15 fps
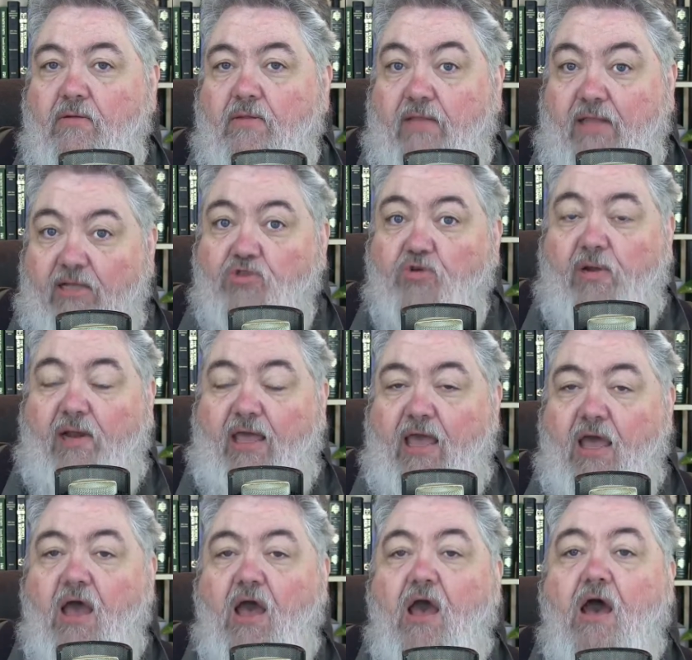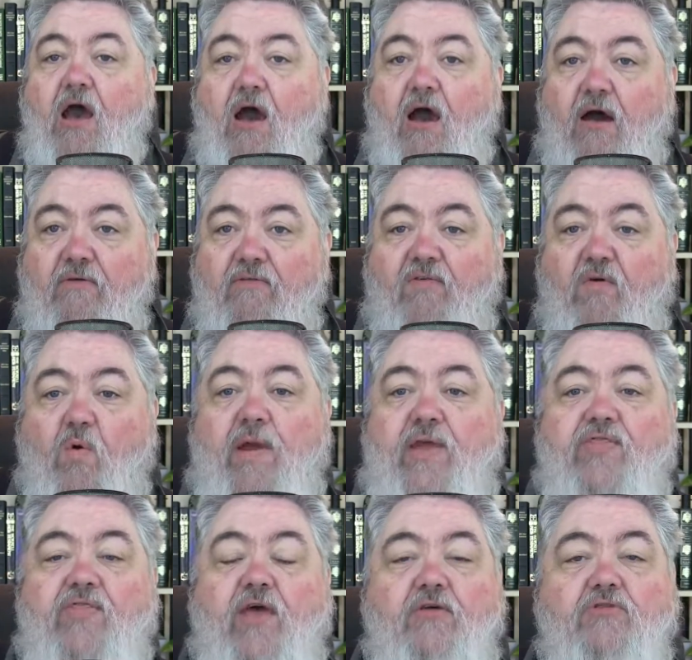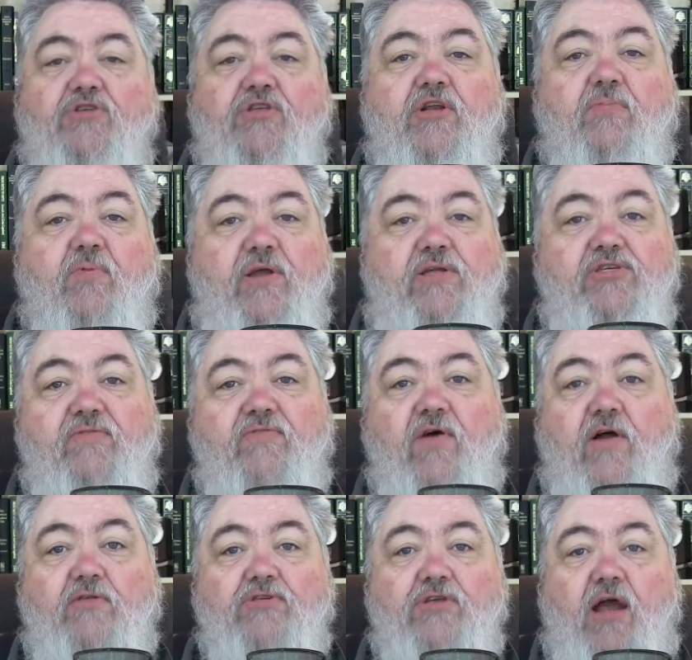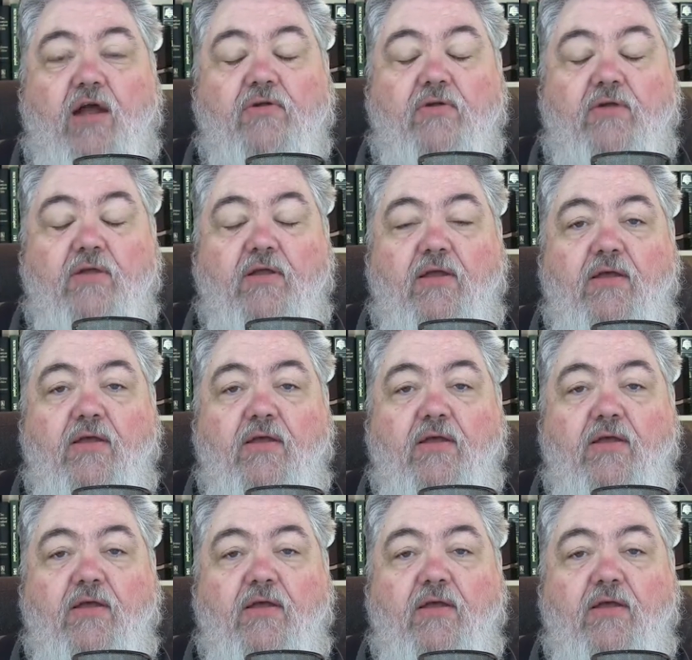literally, avoid those that are preaching false doctrine.